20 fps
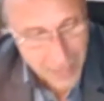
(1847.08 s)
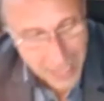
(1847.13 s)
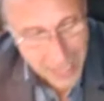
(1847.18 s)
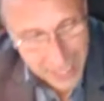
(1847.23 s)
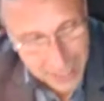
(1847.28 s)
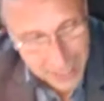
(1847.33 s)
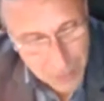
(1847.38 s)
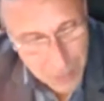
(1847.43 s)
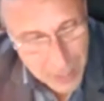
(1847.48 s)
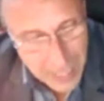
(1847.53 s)

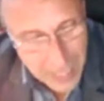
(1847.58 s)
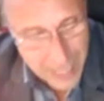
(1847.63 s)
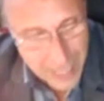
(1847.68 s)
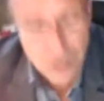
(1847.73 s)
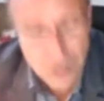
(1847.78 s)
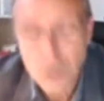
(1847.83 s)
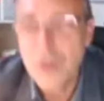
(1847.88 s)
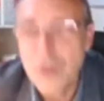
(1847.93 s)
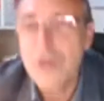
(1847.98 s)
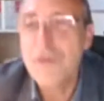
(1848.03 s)
I would like
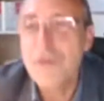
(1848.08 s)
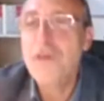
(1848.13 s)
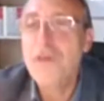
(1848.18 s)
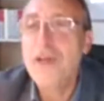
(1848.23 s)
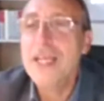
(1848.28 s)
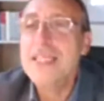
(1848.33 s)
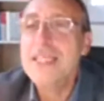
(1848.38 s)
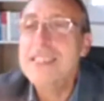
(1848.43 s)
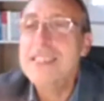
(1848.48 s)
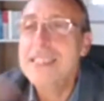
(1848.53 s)
to
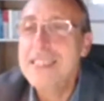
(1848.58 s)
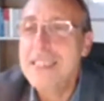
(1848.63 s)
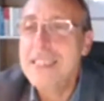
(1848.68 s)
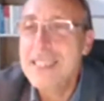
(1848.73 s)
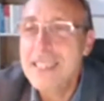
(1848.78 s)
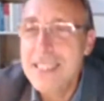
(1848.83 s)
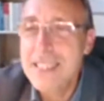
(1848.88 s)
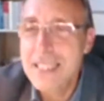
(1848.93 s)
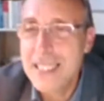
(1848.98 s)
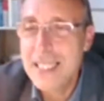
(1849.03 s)
rephrase
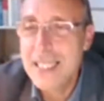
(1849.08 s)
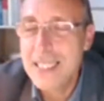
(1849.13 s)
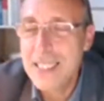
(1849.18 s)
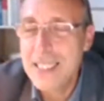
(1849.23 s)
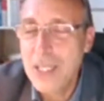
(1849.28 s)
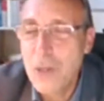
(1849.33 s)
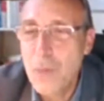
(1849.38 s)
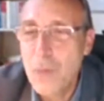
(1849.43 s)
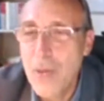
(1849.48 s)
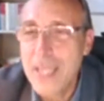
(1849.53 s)
the
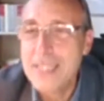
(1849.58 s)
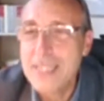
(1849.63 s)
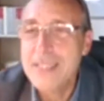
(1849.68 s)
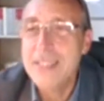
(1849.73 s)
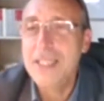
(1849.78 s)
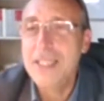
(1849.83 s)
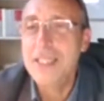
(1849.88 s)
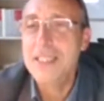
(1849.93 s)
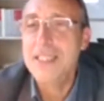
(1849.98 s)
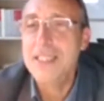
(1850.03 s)

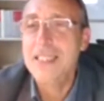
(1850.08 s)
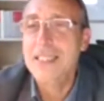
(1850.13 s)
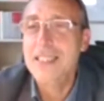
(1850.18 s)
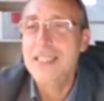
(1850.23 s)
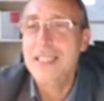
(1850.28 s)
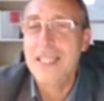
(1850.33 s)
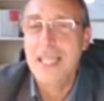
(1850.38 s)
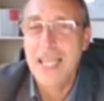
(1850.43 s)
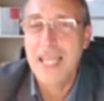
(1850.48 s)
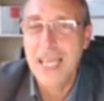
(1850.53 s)
question
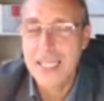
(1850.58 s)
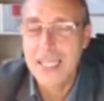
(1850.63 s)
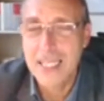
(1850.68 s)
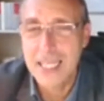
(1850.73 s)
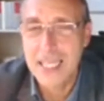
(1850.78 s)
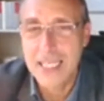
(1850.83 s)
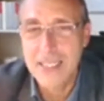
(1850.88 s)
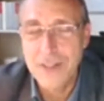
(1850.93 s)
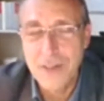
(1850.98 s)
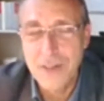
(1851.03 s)
like
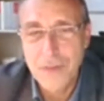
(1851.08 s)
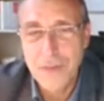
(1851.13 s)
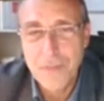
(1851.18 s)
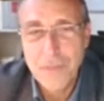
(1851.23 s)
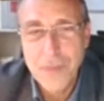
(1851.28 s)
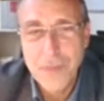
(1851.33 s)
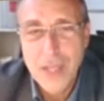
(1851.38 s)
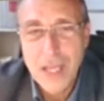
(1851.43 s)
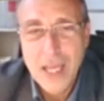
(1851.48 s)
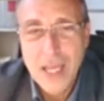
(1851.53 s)
this.
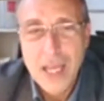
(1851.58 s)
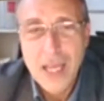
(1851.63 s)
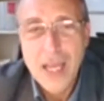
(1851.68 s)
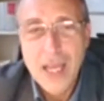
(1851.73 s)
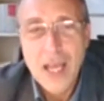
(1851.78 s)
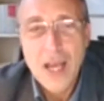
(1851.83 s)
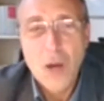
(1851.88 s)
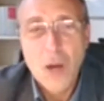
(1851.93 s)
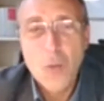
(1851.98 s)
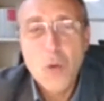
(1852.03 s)

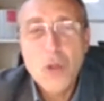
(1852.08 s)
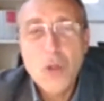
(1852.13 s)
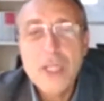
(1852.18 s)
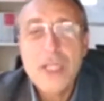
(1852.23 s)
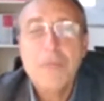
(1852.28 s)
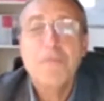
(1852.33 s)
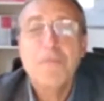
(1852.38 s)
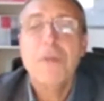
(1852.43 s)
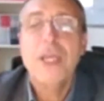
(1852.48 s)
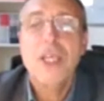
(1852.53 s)
Would
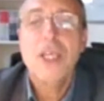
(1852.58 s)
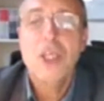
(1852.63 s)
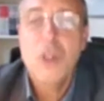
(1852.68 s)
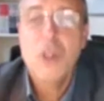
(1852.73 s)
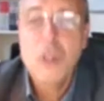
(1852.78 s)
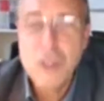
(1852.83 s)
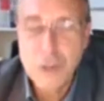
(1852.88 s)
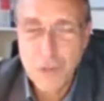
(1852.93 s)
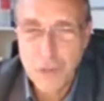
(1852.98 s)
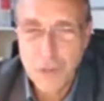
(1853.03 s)
it be
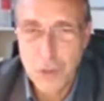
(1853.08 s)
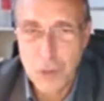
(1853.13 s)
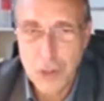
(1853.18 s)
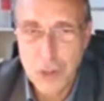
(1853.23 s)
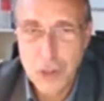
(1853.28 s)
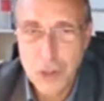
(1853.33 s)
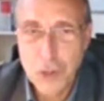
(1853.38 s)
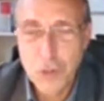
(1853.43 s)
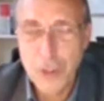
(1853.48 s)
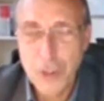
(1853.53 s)
useful
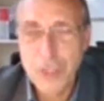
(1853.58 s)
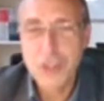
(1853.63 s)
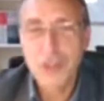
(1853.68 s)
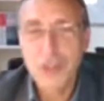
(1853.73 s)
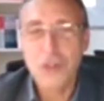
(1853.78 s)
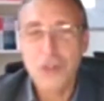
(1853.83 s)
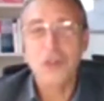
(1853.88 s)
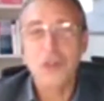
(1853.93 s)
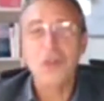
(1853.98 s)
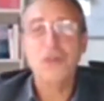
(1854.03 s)
to
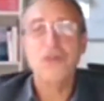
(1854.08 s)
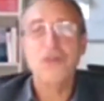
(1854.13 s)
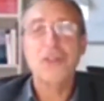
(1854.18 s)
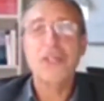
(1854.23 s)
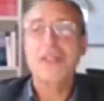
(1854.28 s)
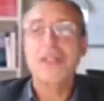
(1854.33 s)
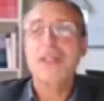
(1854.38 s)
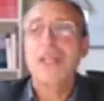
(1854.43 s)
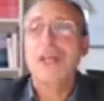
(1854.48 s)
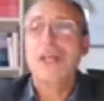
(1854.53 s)
introduce
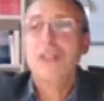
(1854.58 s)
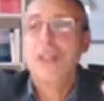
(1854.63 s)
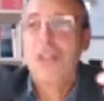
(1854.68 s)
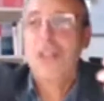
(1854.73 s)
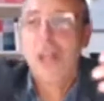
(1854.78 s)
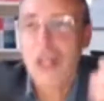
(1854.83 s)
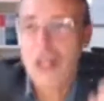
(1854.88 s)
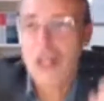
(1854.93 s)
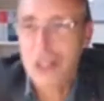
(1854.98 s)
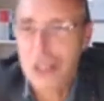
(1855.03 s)
in the
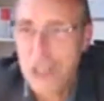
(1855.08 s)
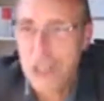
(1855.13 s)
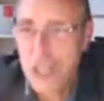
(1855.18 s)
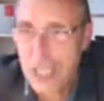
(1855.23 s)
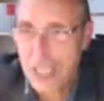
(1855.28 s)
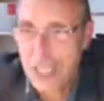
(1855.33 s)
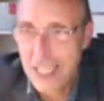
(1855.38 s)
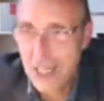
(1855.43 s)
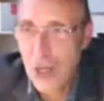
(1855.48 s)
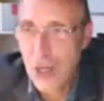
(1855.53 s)

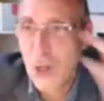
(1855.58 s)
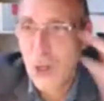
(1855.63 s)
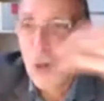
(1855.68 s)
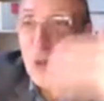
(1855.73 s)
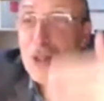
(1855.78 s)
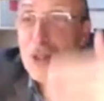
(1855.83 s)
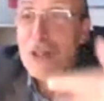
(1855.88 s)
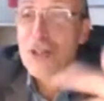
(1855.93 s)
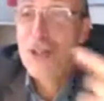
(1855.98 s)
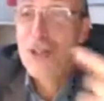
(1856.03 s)
ontology
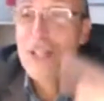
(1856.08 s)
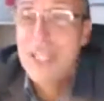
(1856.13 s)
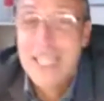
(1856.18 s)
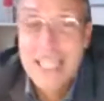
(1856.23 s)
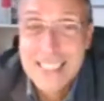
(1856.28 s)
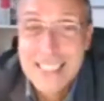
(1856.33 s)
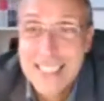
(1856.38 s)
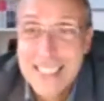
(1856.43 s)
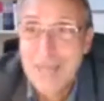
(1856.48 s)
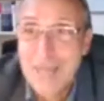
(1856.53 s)
also the
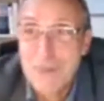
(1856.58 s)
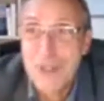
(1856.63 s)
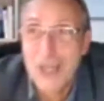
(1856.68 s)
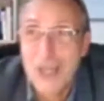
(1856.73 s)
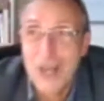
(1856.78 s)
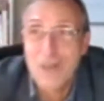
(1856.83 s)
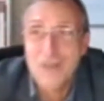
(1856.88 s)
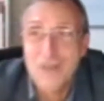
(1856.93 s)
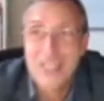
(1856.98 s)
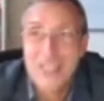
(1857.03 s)

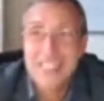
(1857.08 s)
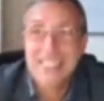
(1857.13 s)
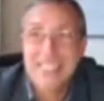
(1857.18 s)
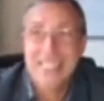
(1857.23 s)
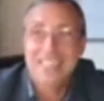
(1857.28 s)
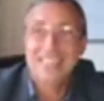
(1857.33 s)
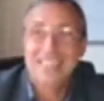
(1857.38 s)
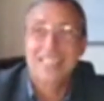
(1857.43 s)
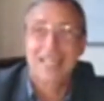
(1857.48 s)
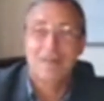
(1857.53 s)
description of the
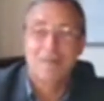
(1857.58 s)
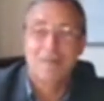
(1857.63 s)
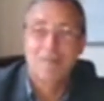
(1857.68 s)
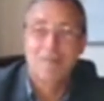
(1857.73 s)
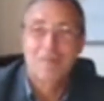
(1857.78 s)
system?